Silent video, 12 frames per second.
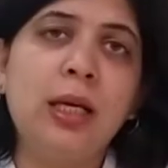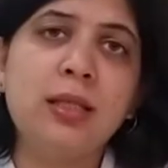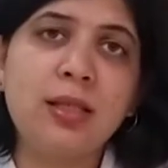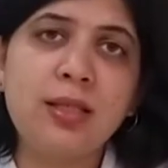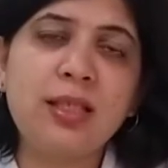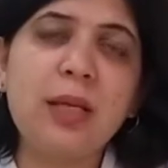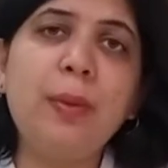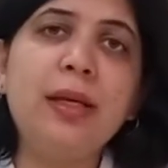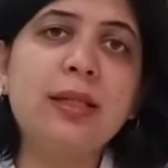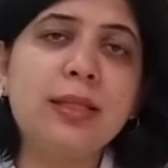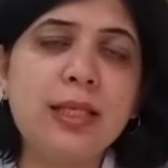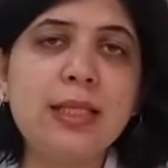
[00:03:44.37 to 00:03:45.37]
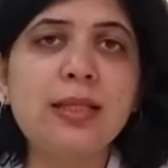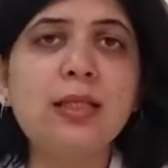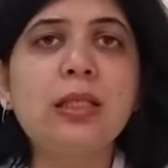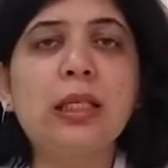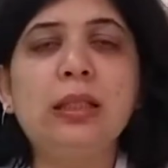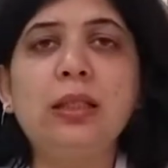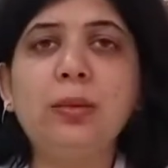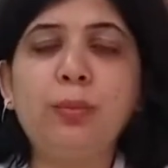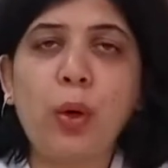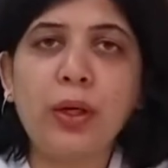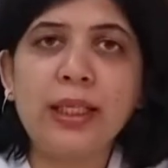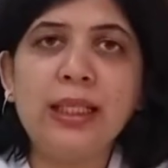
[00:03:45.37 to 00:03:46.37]
systemic diseases in the
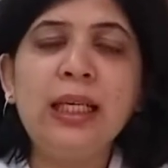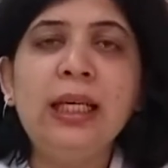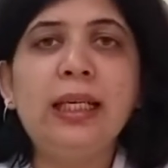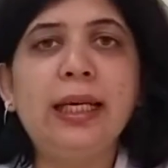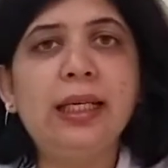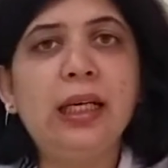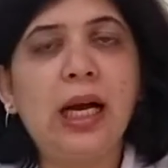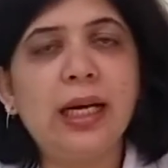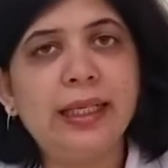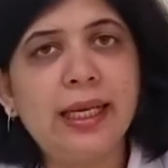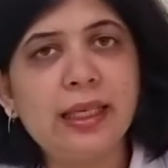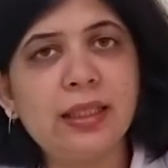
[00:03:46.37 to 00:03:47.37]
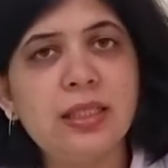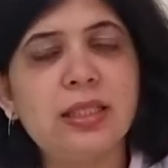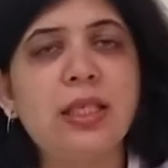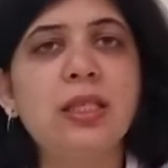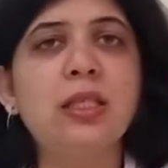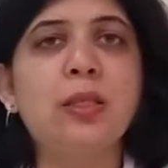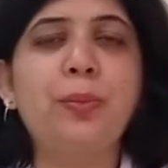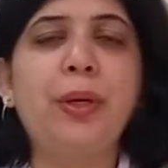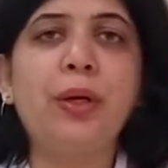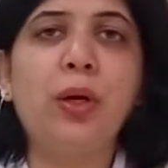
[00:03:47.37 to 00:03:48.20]
body like cardiac disease,